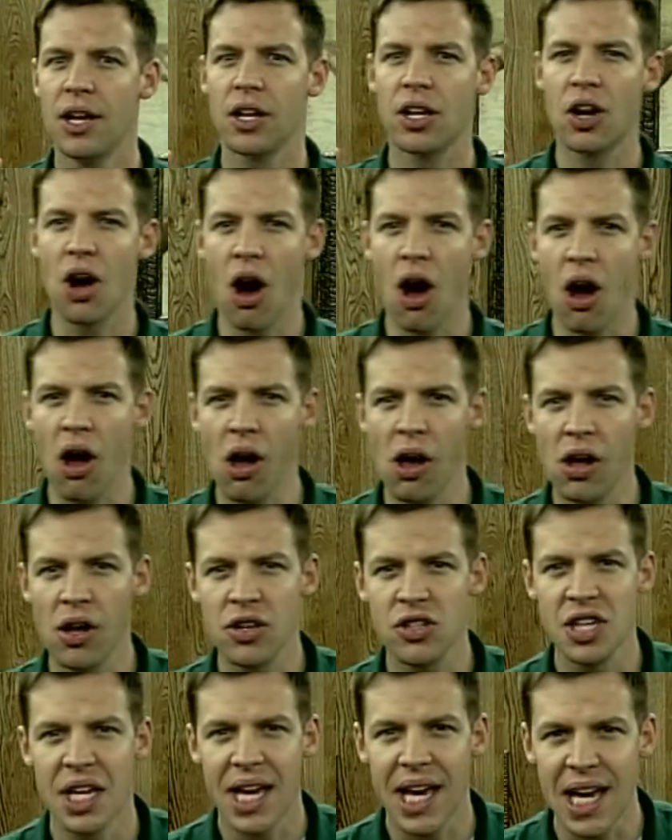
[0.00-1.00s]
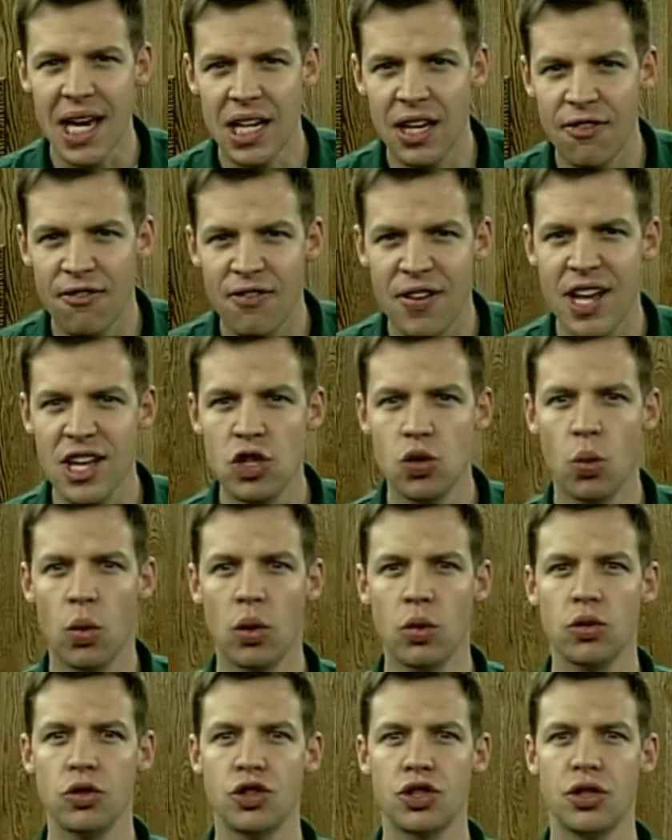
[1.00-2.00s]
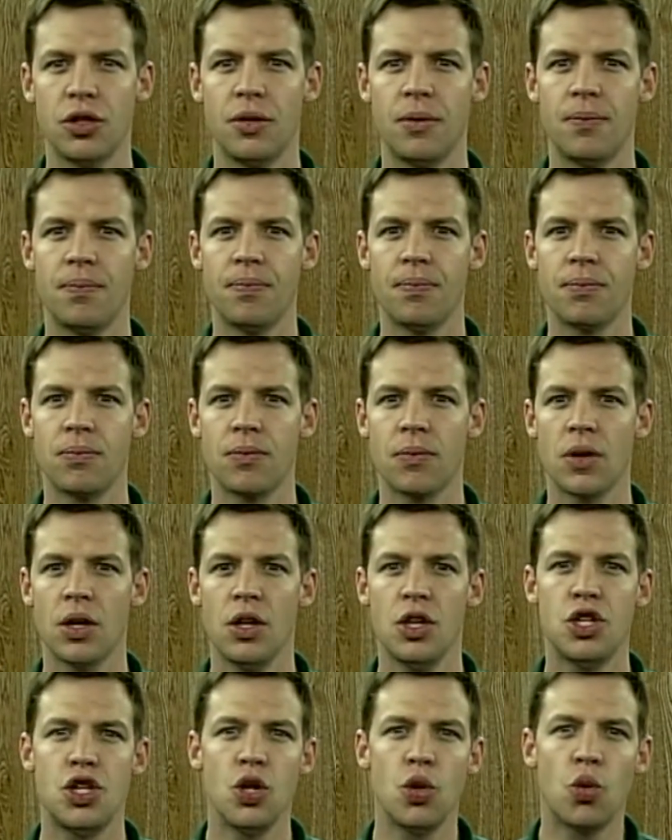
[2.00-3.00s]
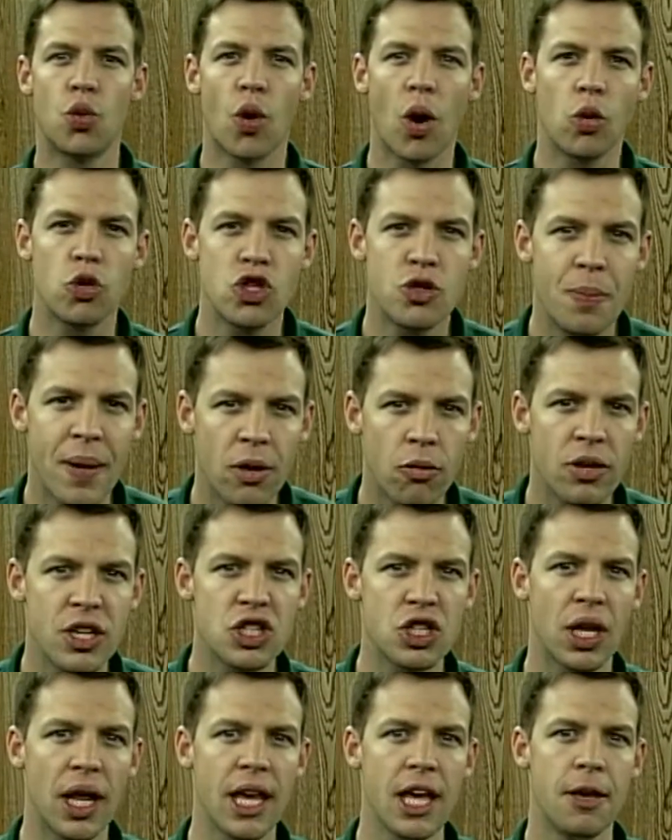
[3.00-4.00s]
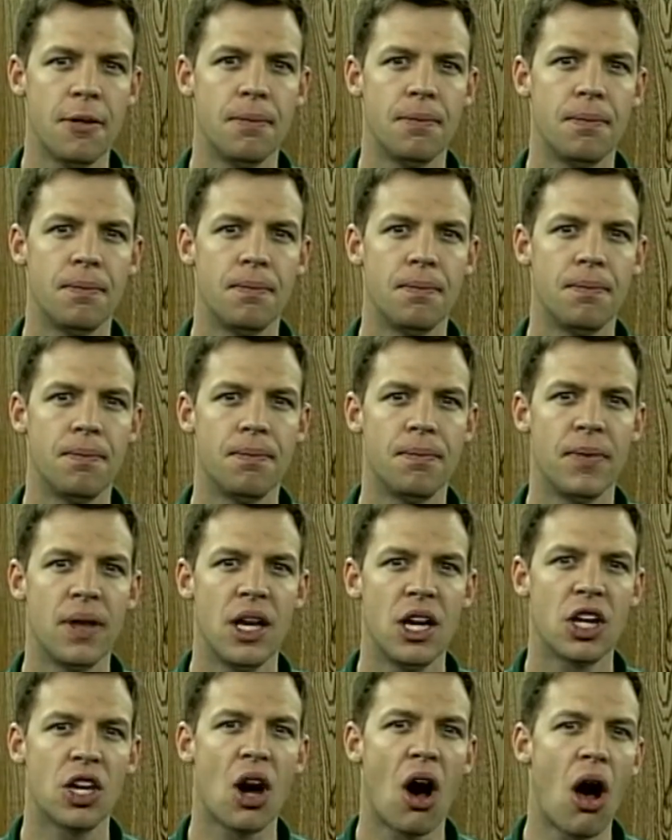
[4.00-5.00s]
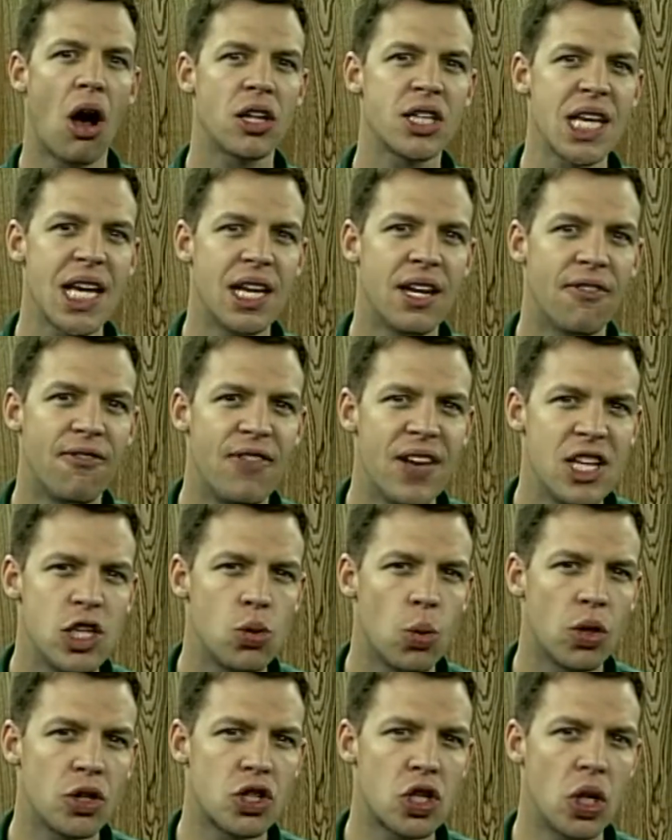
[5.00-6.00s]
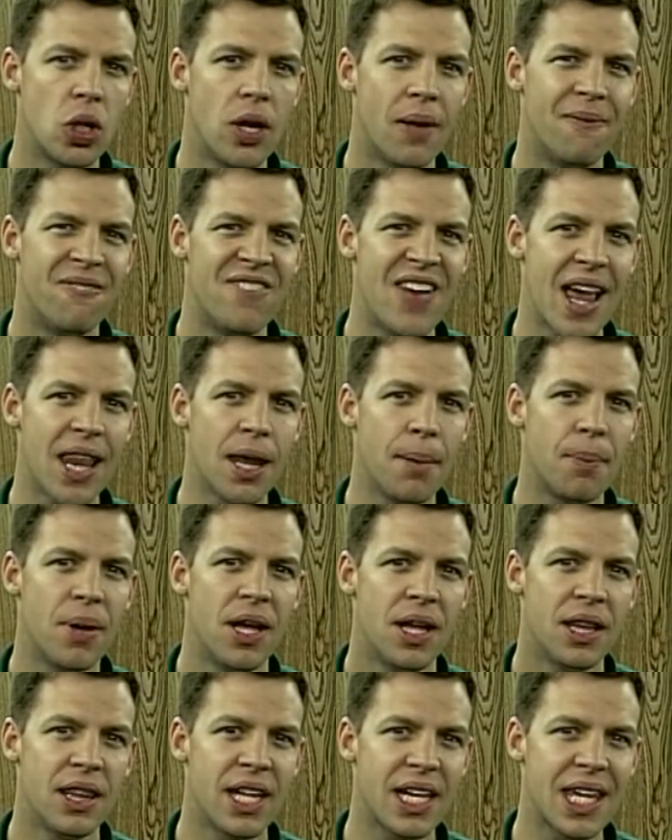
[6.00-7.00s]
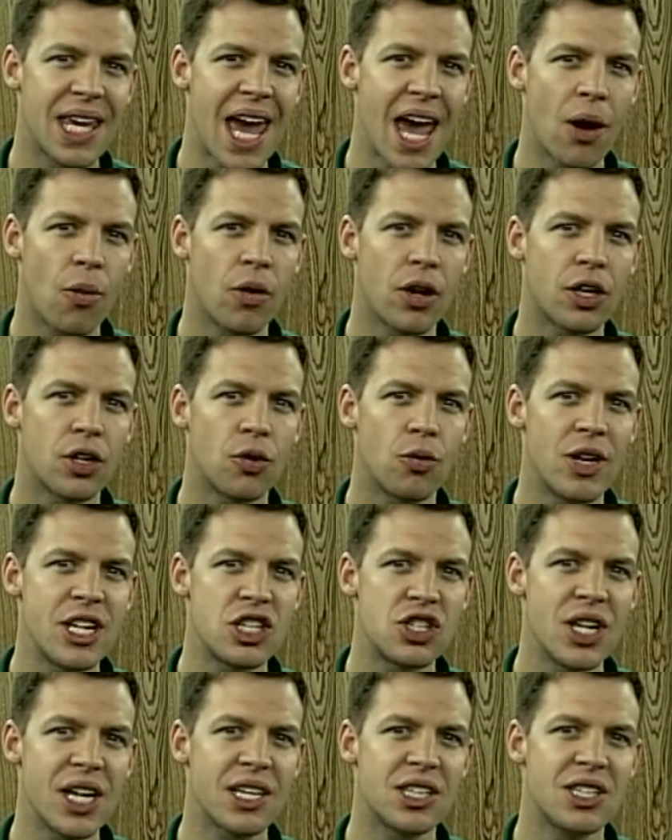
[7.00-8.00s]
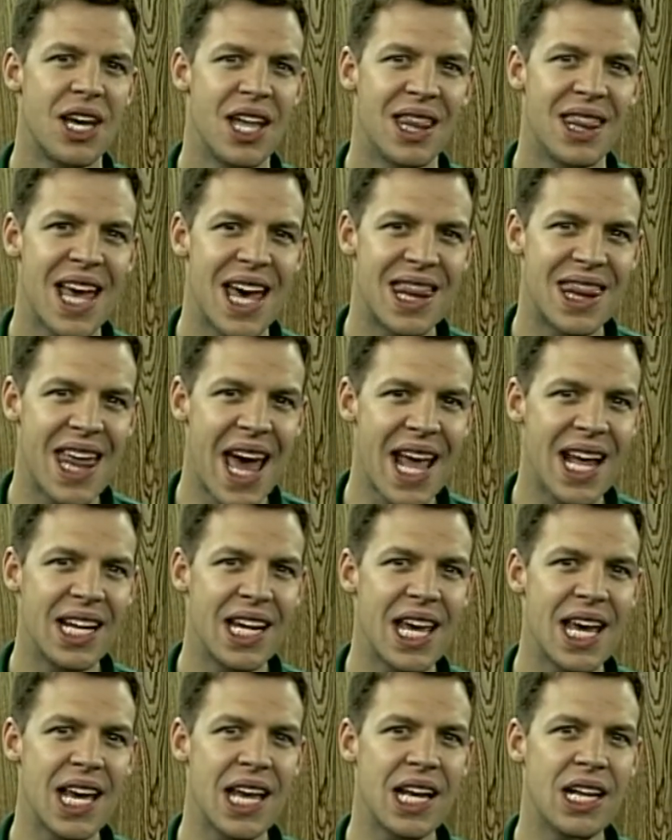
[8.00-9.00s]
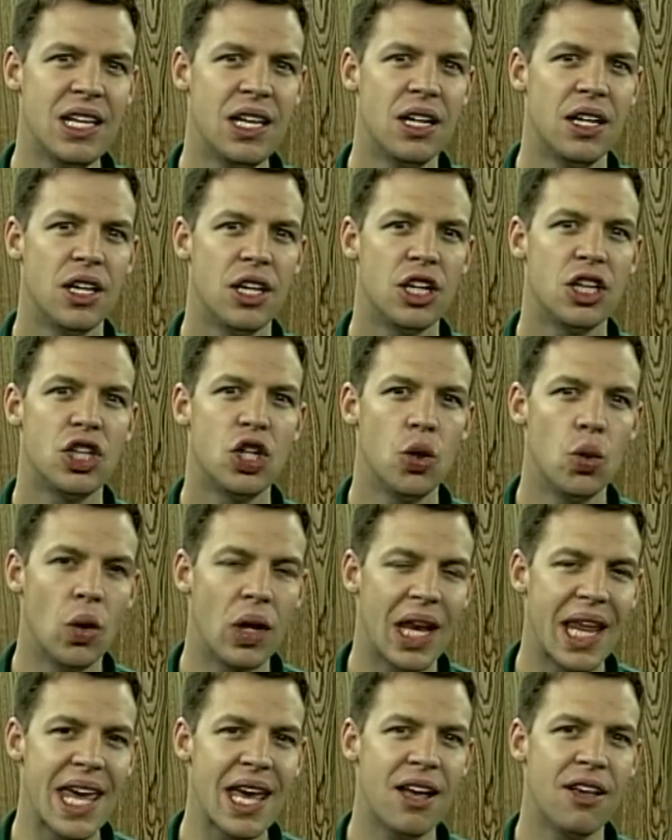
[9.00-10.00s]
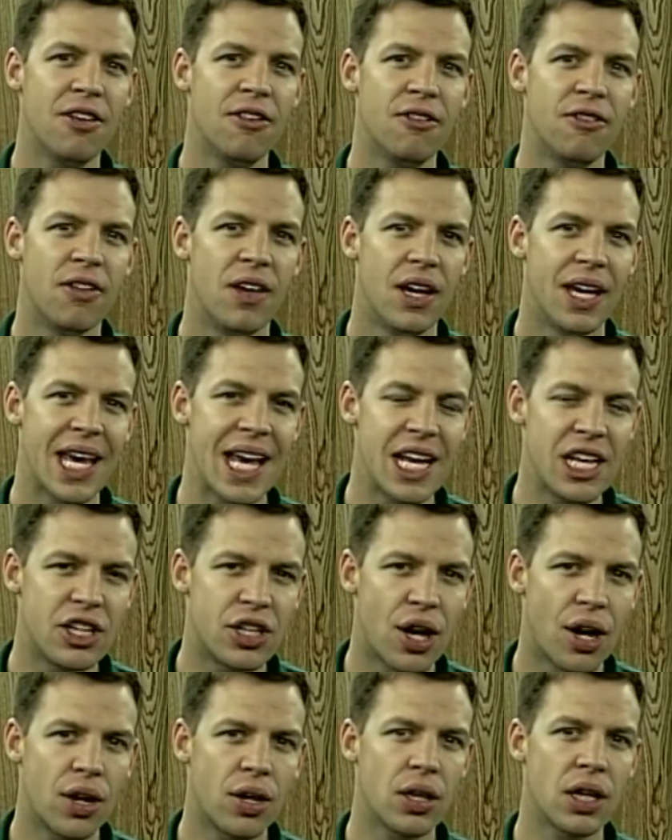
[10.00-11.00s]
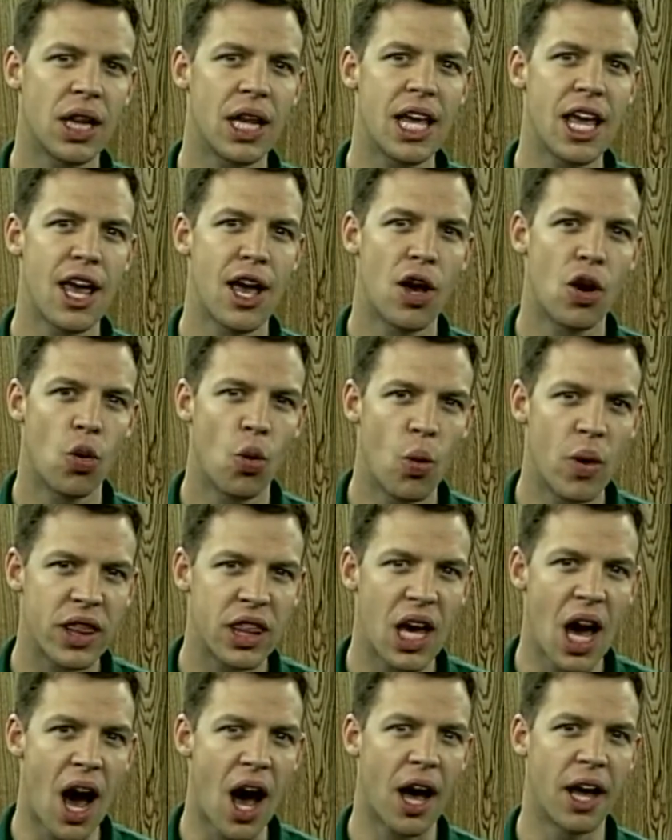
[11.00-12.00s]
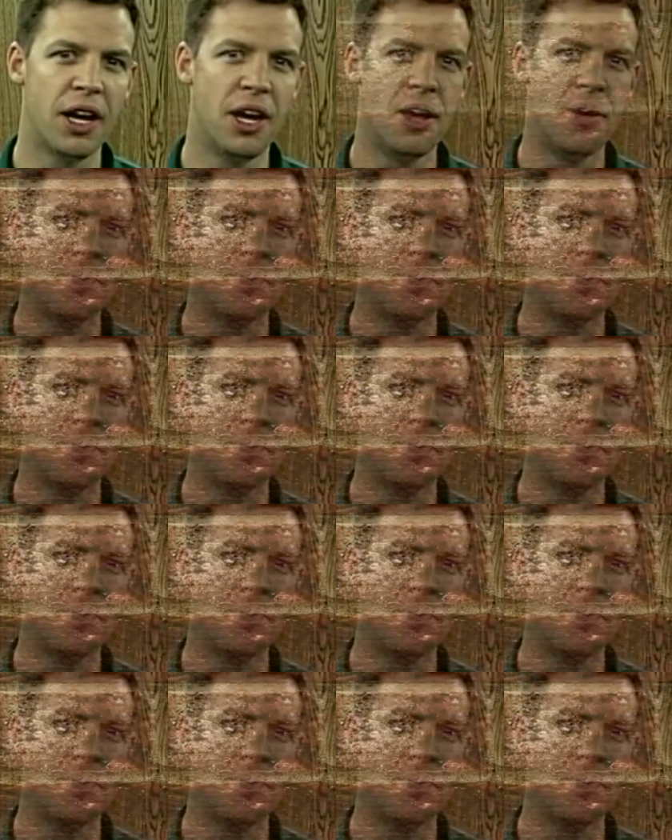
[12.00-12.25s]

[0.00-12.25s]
cause individuals to grow spiritually, cause individuals to develop the characteristics that they need to live eternally with God.